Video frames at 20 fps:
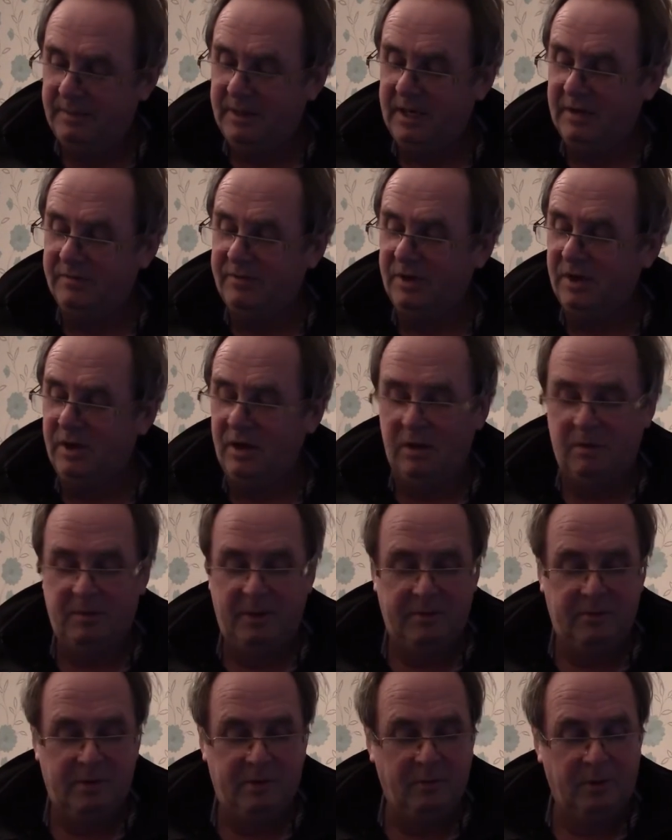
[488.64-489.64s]
I might have a
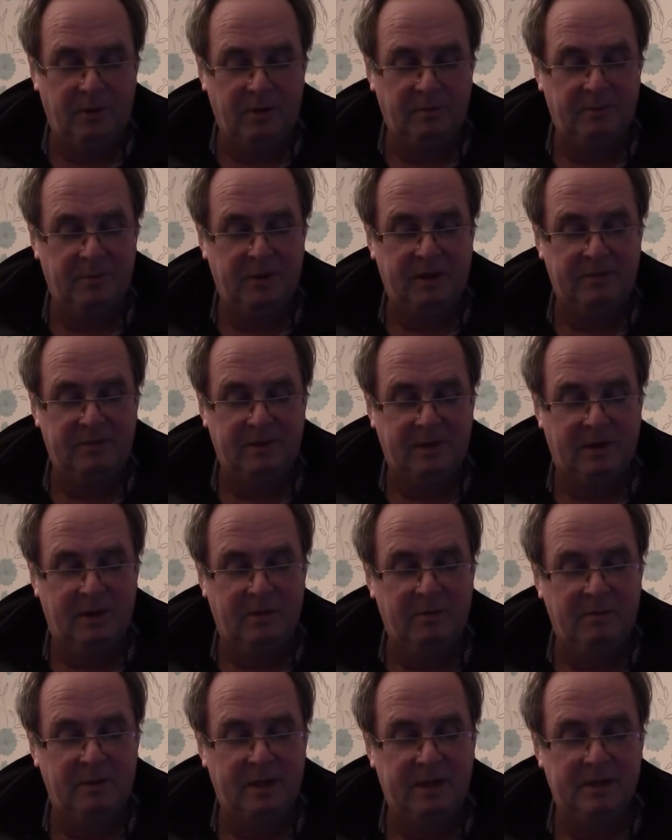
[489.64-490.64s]
go. I might rip one up and have a
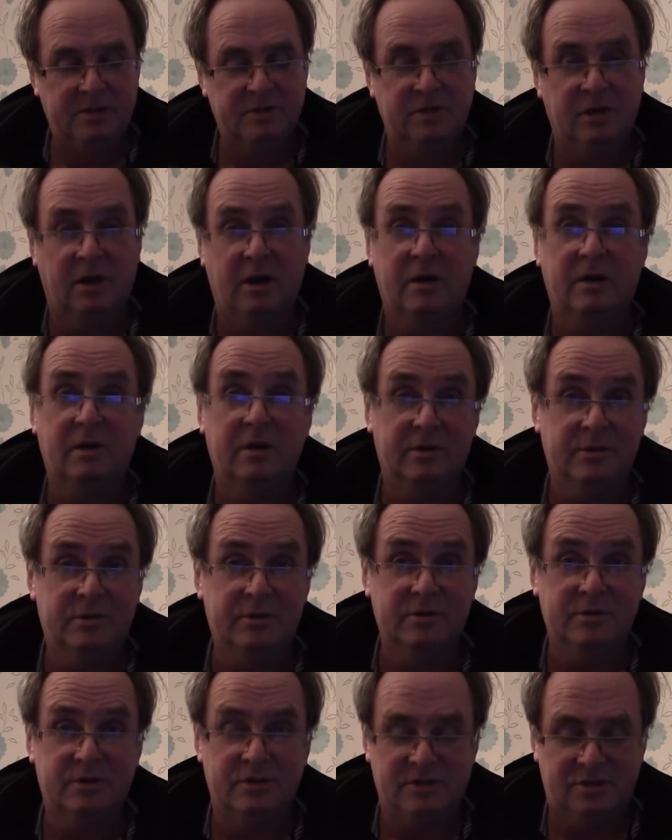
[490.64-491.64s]
go at making char
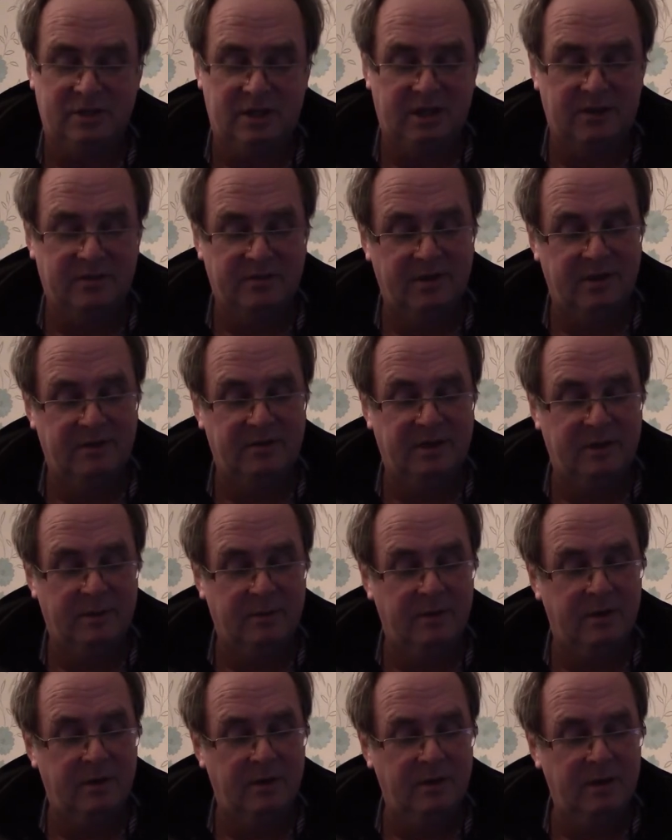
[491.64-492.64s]
cloth just to see if
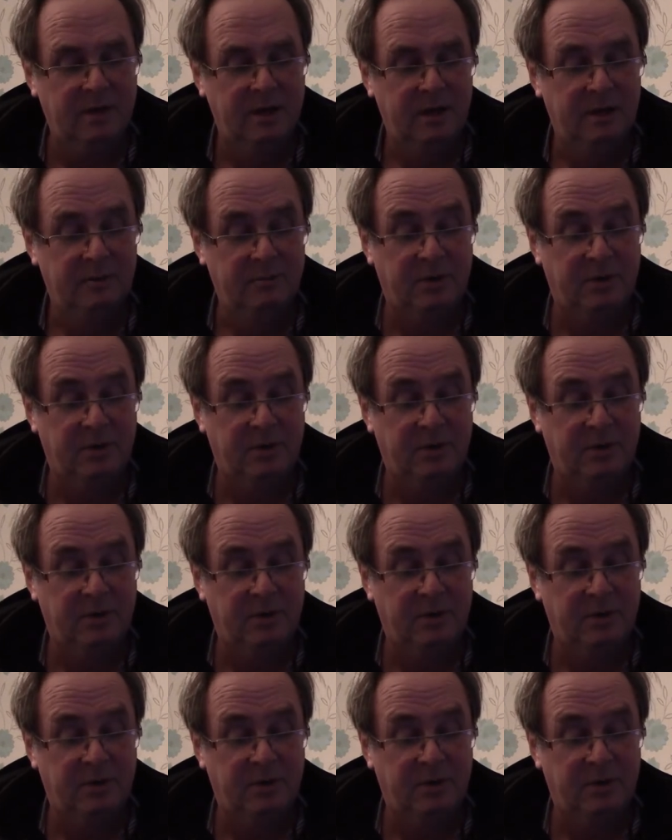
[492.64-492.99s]
they work.